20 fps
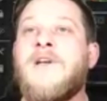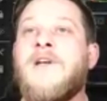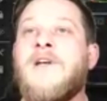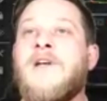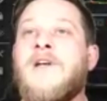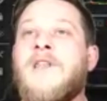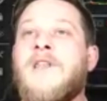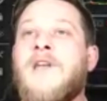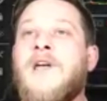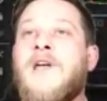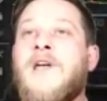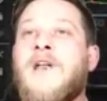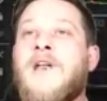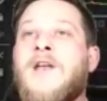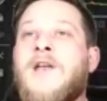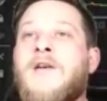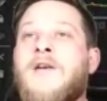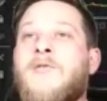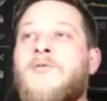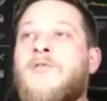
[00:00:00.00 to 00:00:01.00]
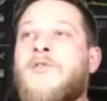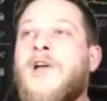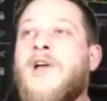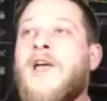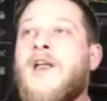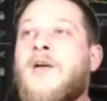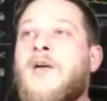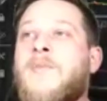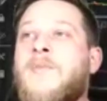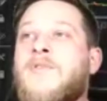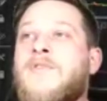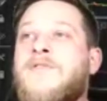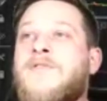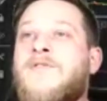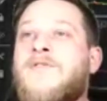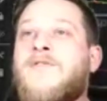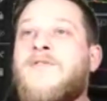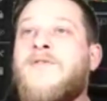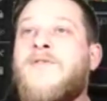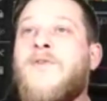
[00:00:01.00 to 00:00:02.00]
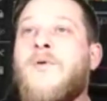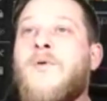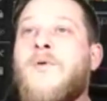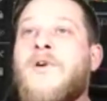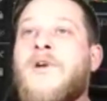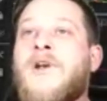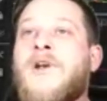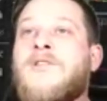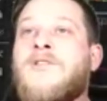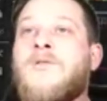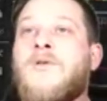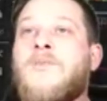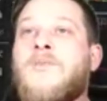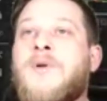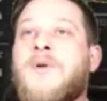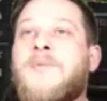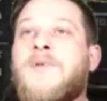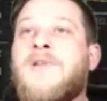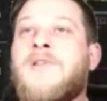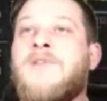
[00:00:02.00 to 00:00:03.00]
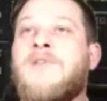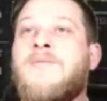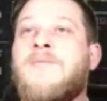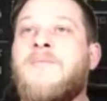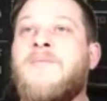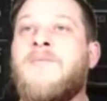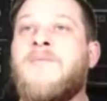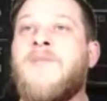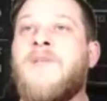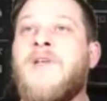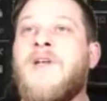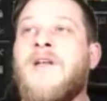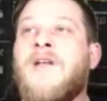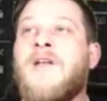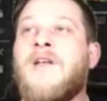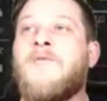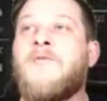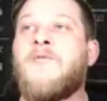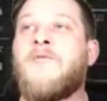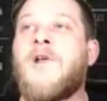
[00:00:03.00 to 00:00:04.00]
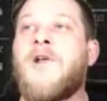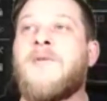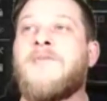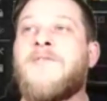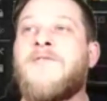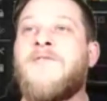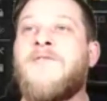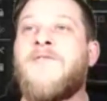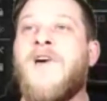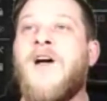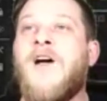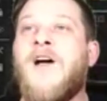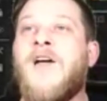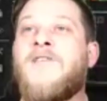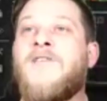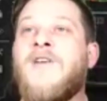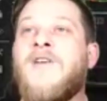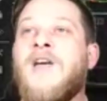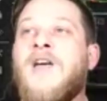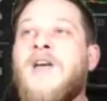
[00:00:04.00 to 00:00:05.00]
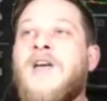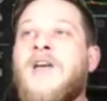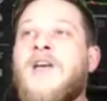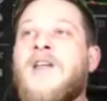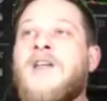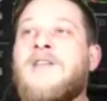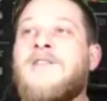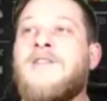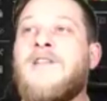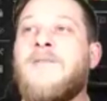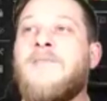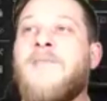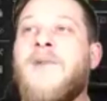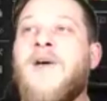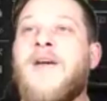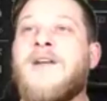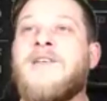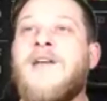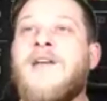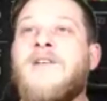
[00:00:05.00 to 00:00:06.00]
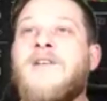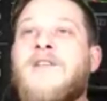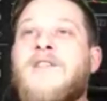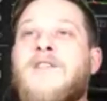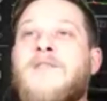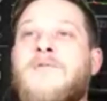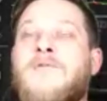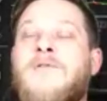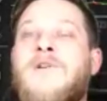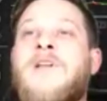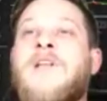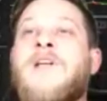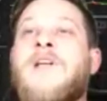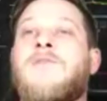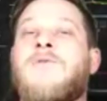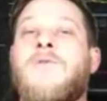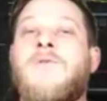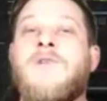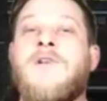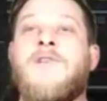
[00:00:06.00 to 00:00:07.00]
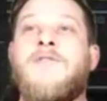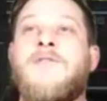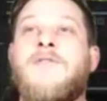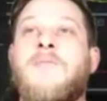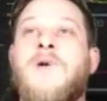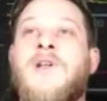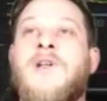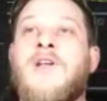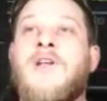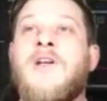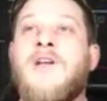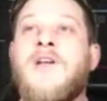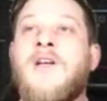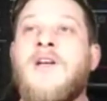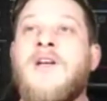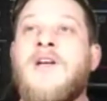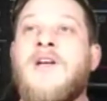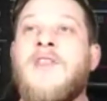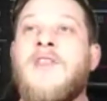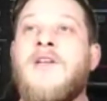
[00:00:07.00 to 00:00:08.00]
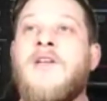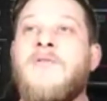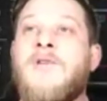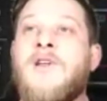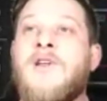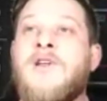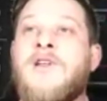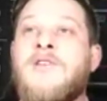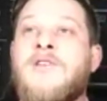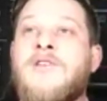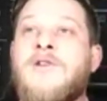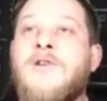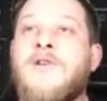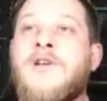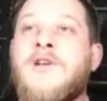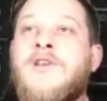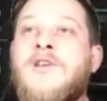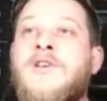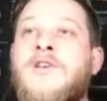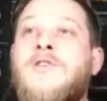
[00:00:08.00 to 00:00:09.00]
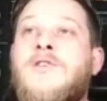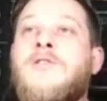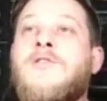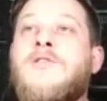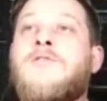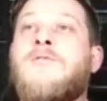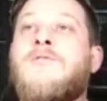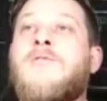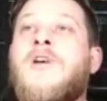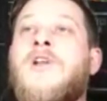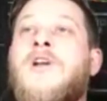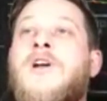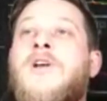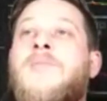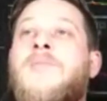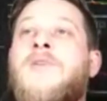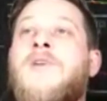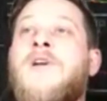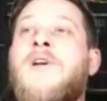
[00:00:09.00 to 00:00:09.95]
and then it ran up to 4, and I told people, and it went up to 5, and it dipped back down to 3, and I told everybody. And then what did it do? A huge run up,